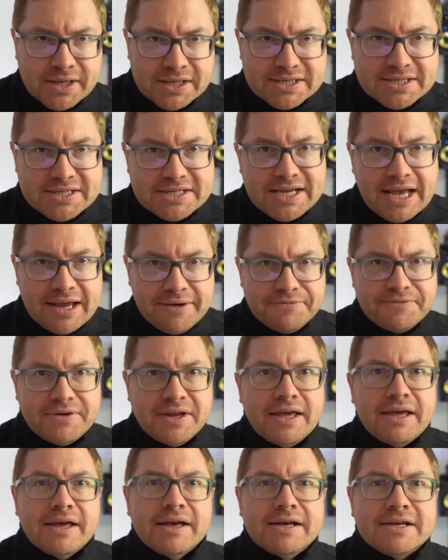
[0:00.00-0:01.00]

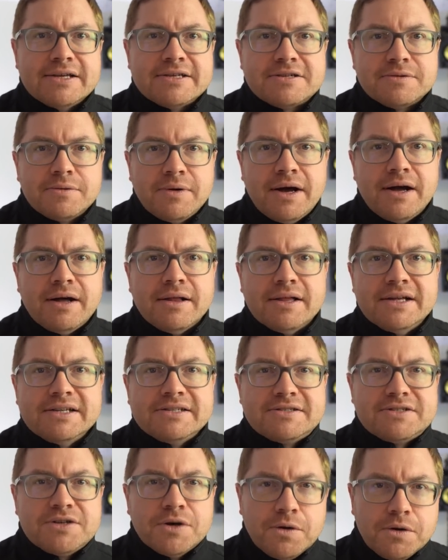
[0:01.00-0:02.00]
Safety as well,
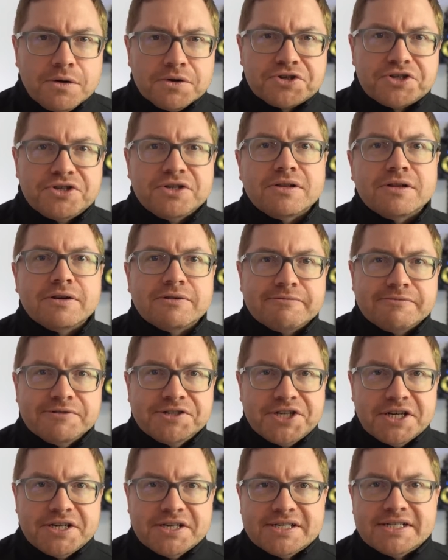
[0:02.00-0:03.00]
and torsional
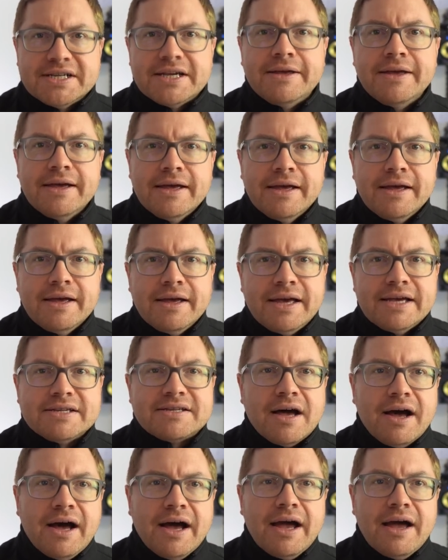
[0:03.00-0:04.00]
rigidity is
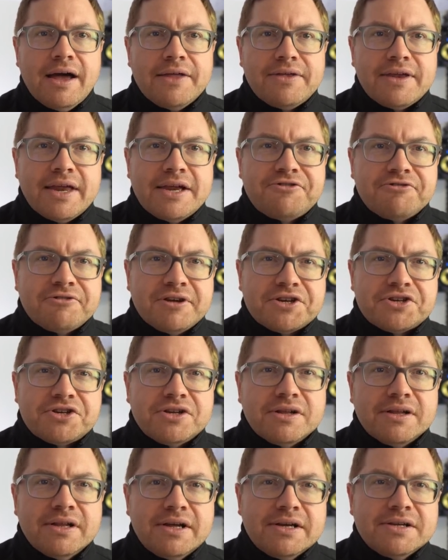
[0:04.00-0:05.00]
higher than a
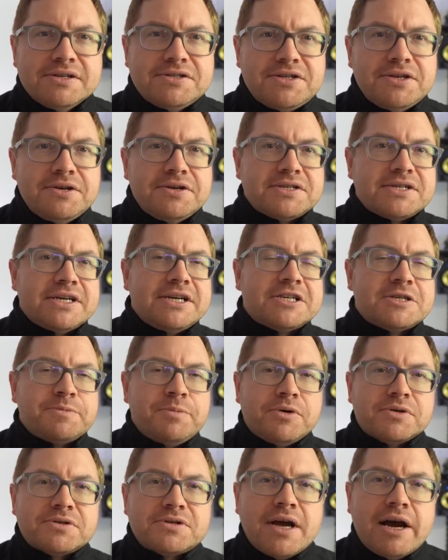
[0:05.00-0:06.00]
traditional two-seat
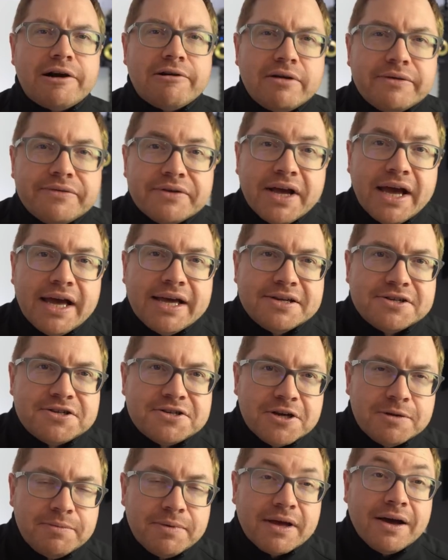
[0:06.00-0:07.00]
sports car or even a
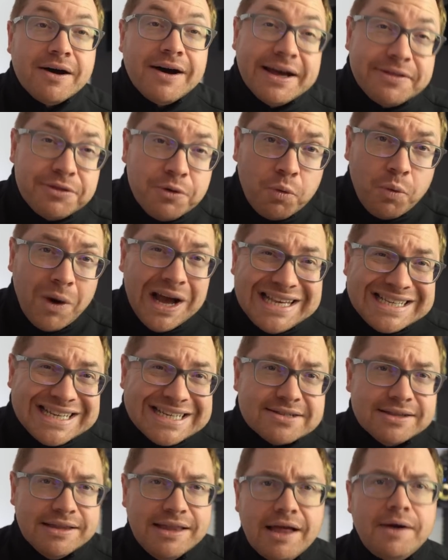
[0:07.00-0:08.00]
supercar, and the weight
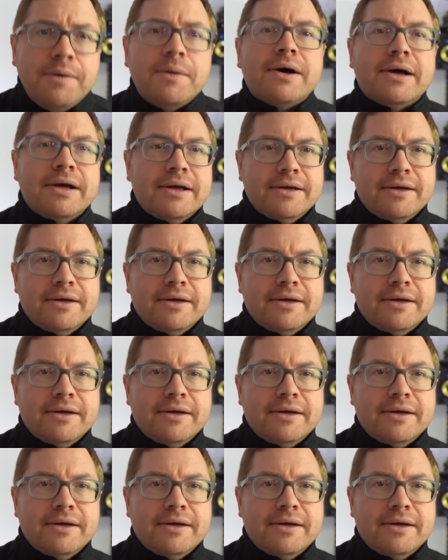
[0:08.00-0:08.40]
is lower